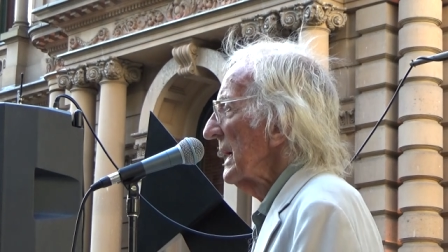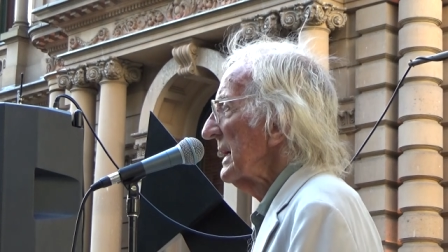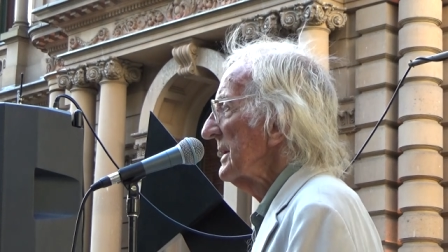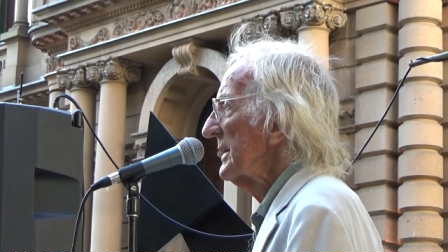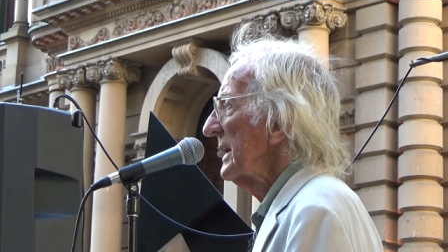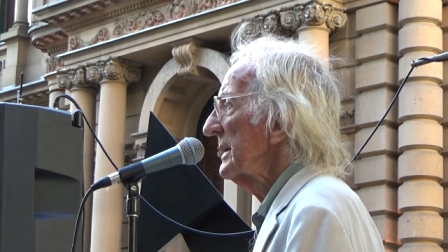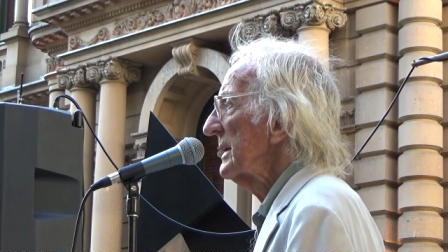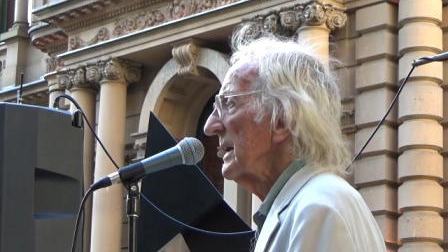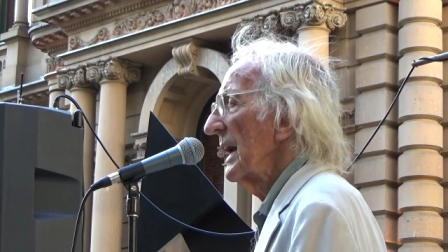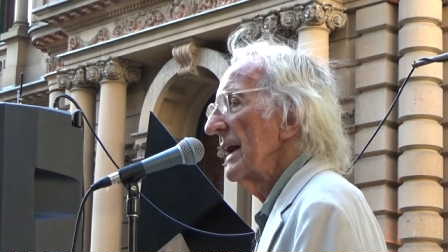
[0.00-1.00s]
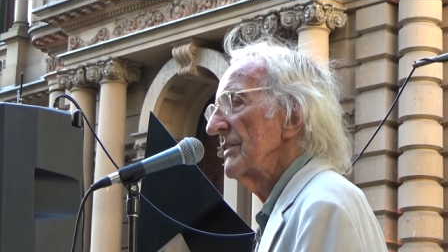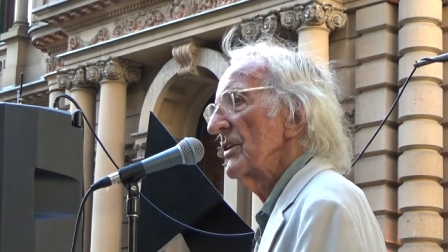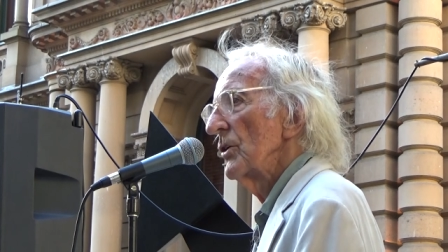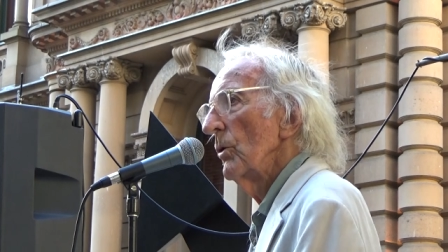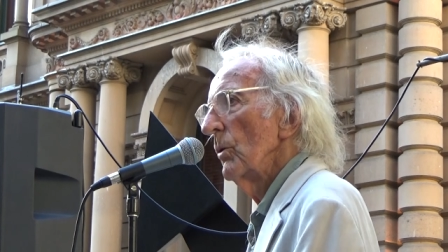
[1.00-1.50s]
he did as
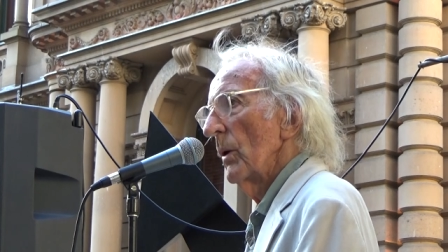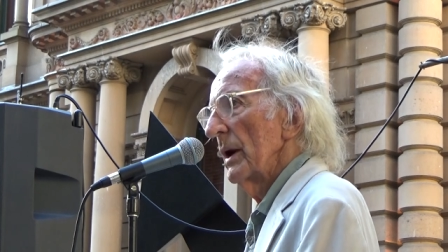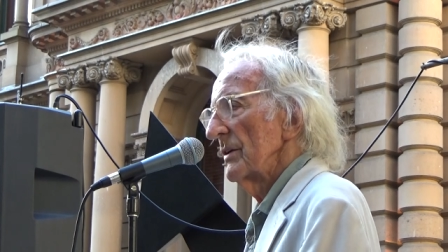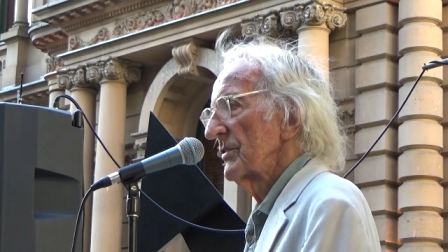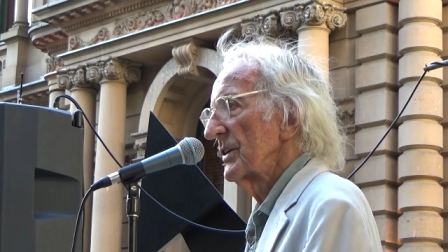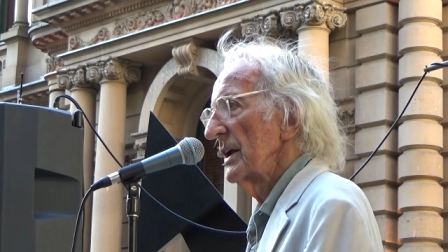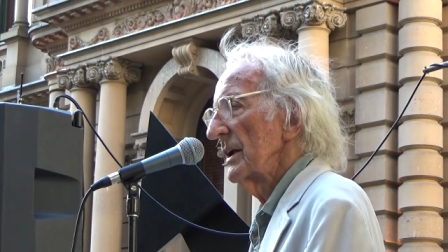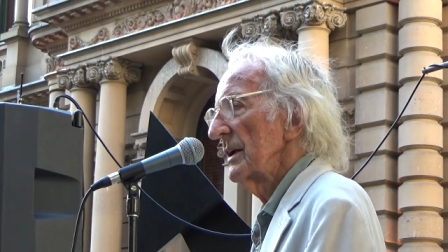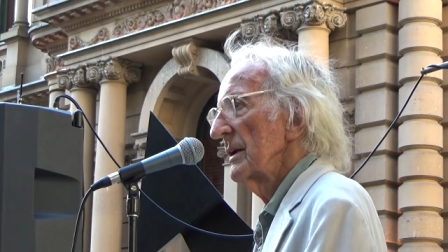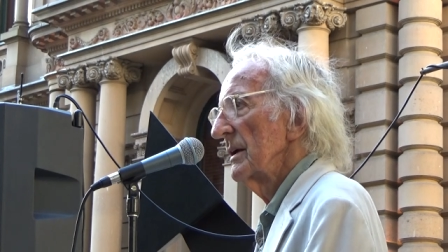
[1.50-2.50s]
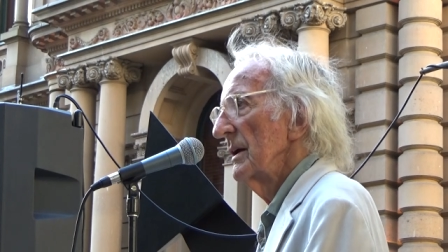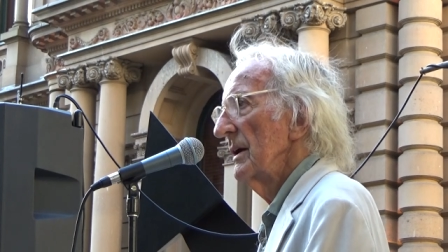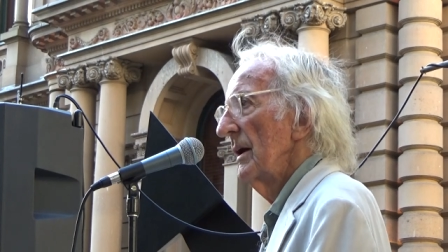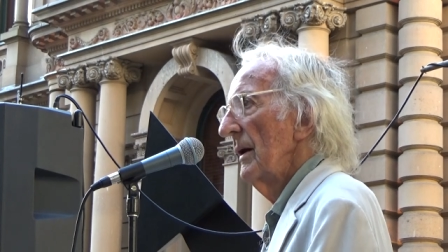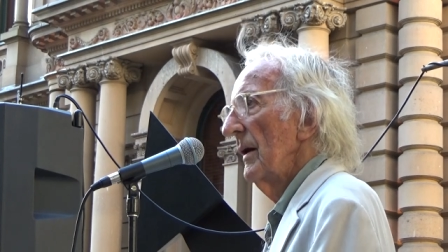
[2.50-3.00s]
he always did,
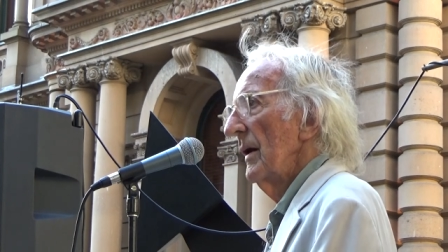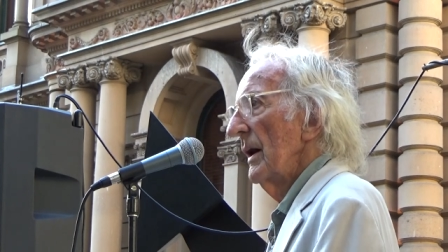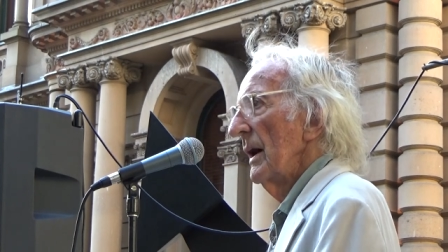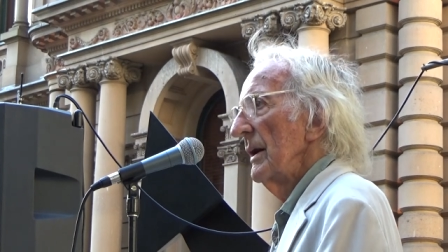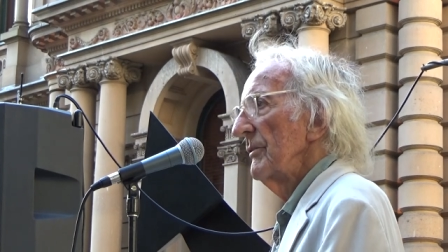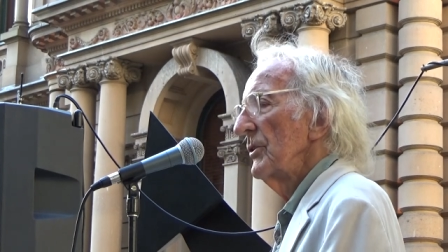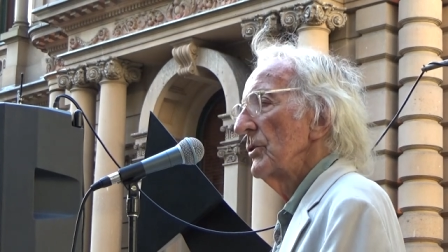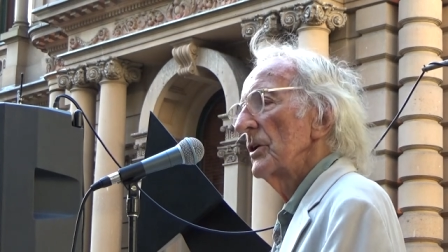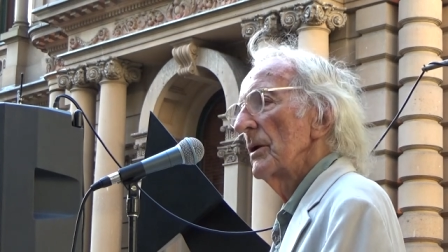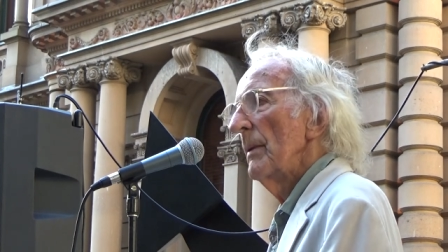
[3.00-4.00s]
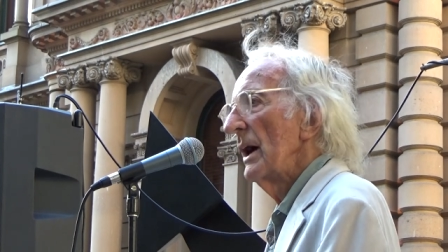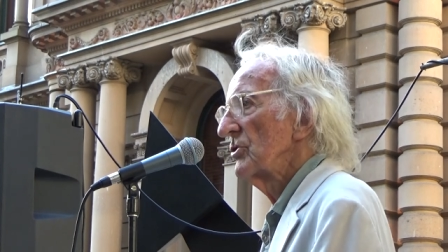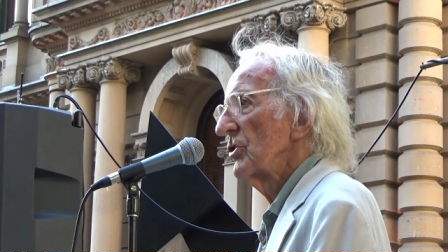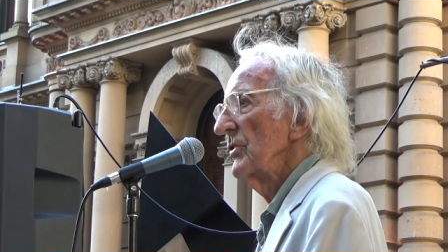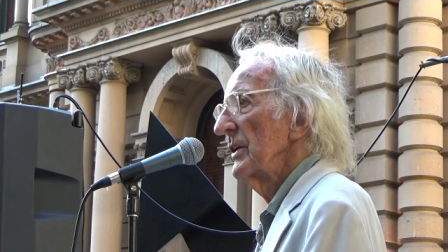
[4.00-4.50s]
if you can
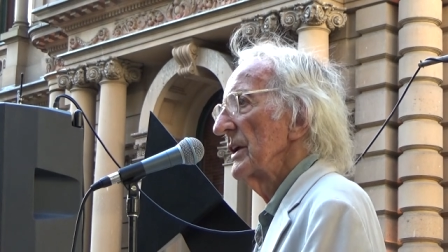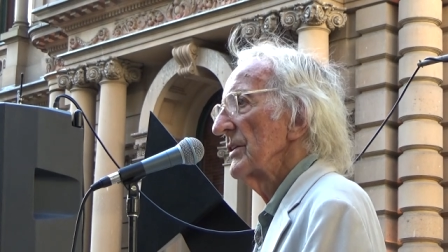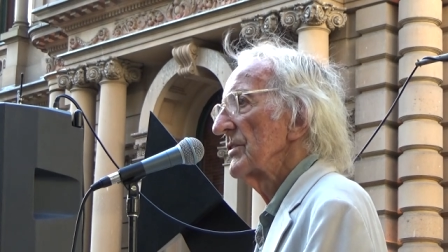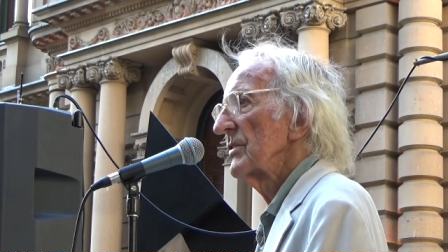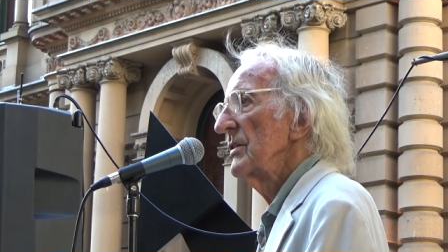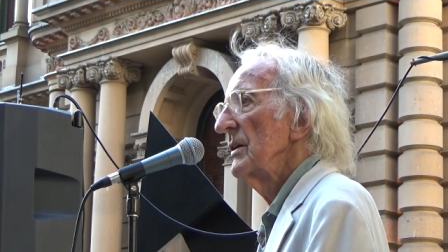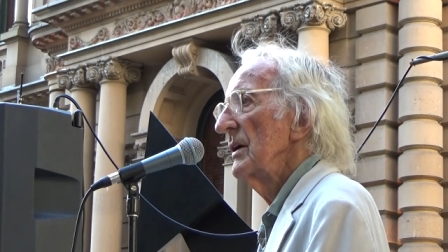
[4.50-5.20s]
imagine this.